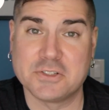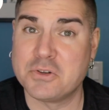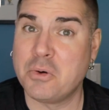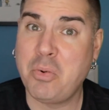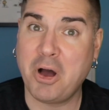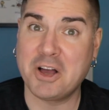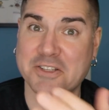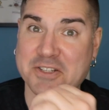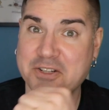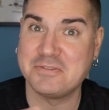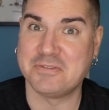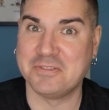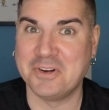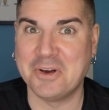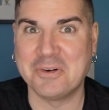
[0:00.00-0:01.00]
So a positive
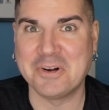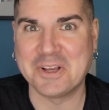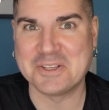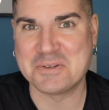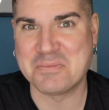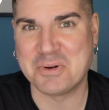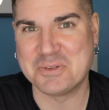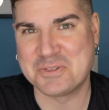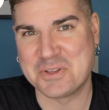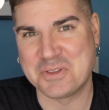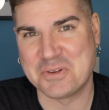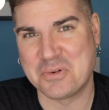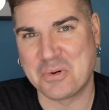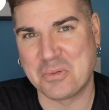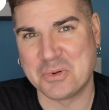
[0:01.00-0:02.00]
note as opposed to
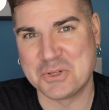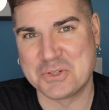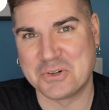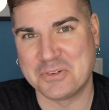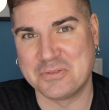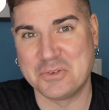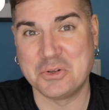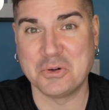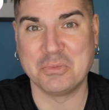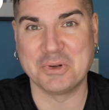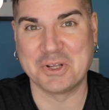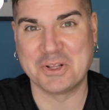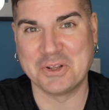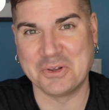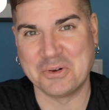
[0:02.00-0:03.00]
the normal sort of doom
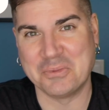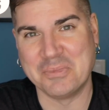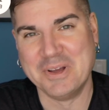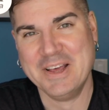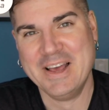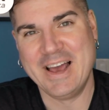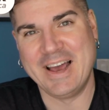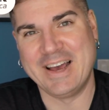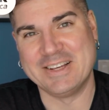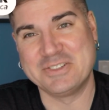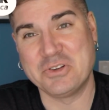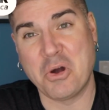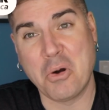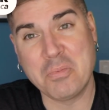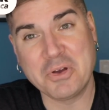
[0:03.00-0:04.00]
and gloom.
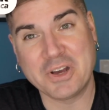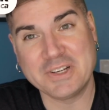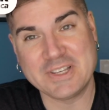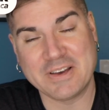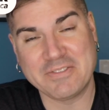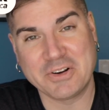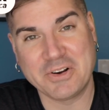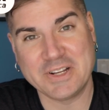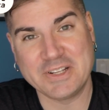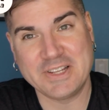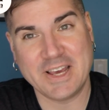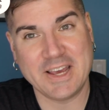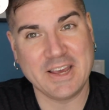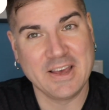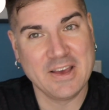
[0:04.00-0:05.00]
So I hope you guys have a great
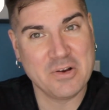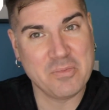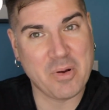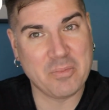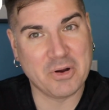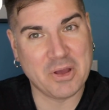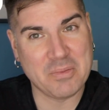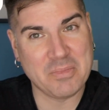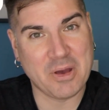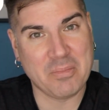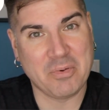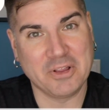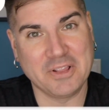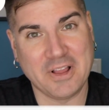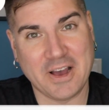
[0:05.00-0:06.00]
day. Remember, hit me up
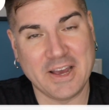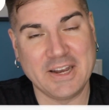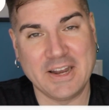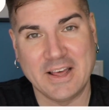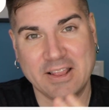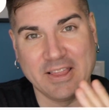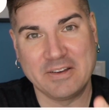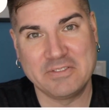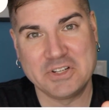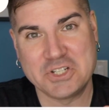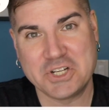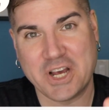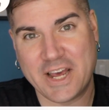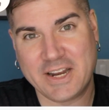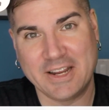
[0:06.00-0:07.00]
online. I love to
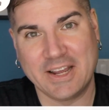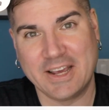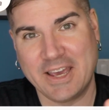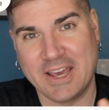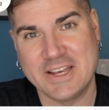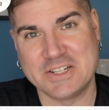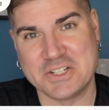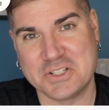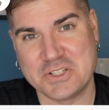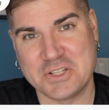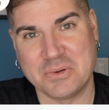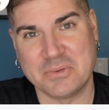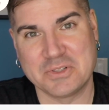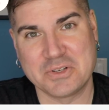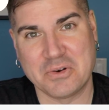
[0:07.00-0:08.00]
chat, engage, and
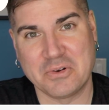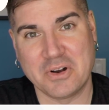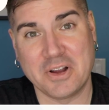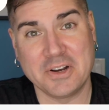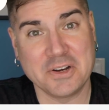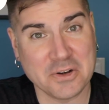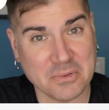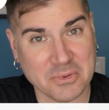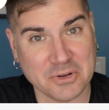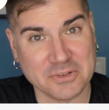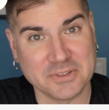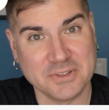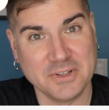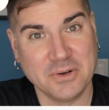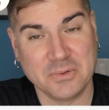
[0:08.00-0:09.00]
see what's going on in your
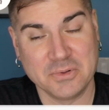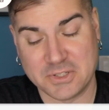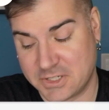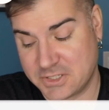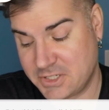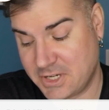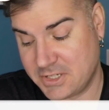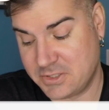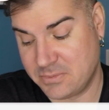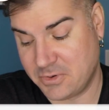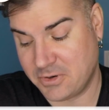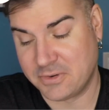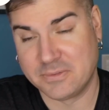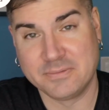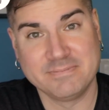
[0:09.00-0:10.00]
world. We'll talk to you guys
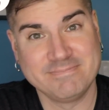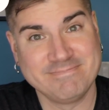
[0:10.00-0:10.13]
tomorrow.